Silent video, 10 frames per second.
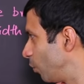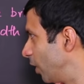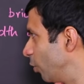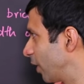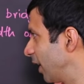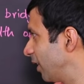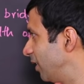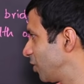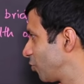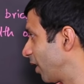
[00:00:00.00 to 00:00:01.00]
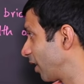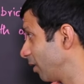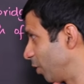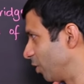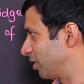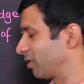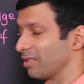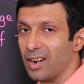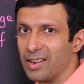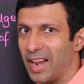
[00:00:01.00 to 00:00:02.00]
We are looking at this triangle because
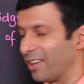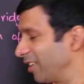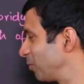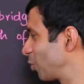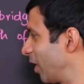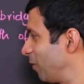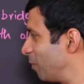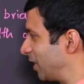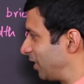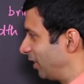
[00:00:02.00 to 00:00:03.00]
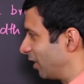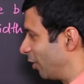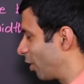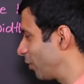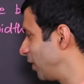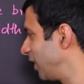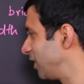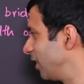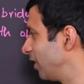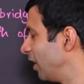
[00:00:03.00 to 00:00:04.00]
our diagram is quite messy. There are a lot of things
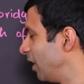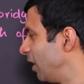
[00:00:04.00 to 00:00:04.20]
here.